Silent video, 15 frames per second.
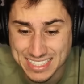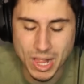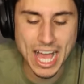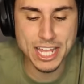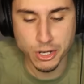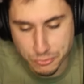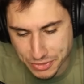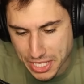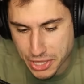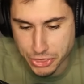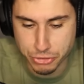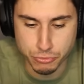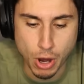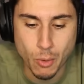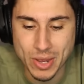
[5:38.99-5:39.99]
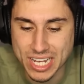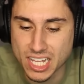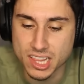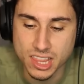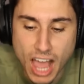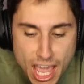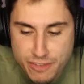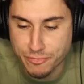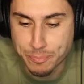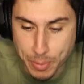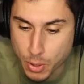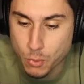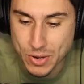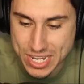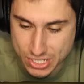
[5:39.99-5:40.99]
Well, I don't think throwing a life
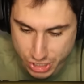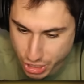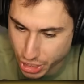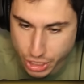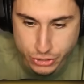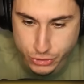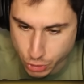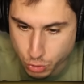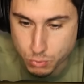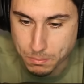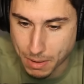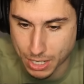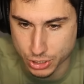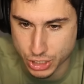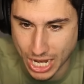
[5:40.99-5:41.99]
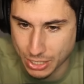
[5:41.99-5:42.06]
buoy is gonna do much.